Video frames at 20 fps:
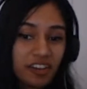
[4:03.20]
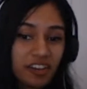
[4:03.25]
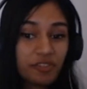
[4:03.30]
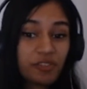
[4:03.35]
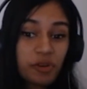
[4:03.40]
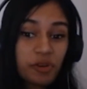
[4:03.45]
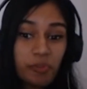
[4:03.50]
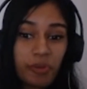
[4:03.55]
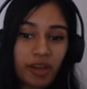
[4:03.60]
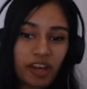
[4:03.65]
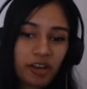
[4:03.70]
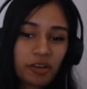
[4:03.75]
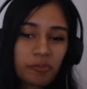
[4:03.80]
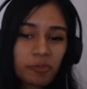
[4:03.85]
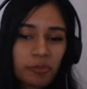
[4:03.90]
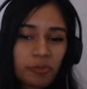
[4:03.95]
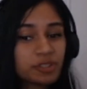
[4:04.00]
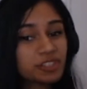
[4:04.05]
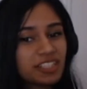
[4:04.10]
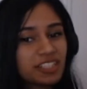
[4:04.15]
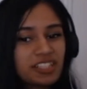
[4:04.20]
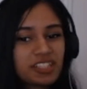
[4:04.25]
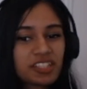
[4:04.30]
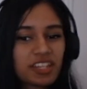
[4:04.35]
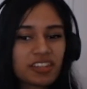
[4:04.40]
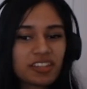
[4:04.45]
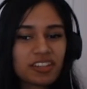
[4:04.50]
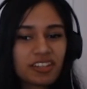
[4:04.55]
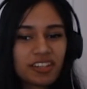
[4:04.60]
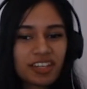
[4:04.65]
of comparable to each
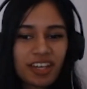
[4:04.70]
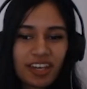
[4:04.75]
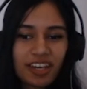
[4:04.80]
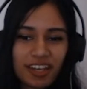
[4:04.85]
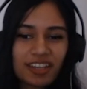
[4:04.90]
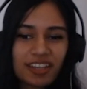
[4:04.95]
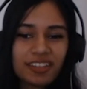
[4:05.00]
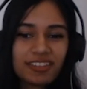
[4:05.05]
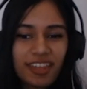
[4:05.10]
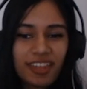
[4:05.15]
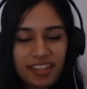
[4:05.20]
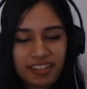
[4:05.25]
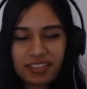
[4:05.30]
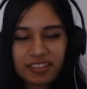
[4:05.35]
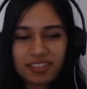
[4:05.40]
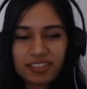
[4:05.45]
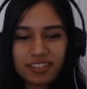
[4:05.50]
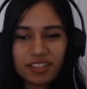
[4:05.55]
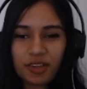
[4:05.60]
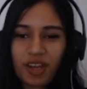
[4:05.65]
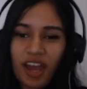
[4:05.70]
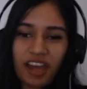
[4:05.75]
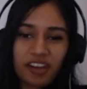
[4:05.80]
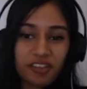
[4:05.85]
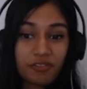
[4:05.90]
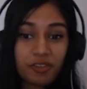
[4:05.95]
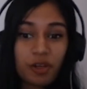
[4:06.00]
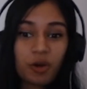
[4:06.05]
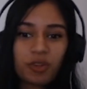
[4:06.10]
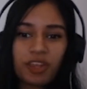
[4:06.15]
other. Yeah. That you kind
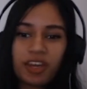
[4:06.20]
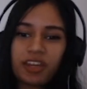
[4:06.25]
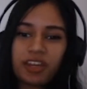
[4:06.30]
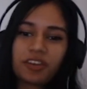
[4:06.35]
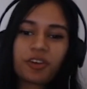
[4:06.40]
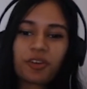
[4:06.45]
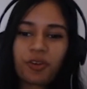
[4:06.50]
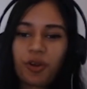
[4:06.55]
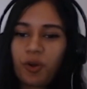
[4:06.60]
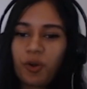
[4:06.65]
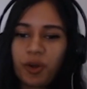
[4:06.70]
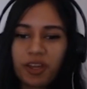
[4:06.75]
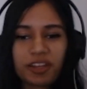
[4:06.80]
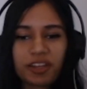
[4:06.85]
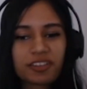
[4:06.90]
of know that you're growing,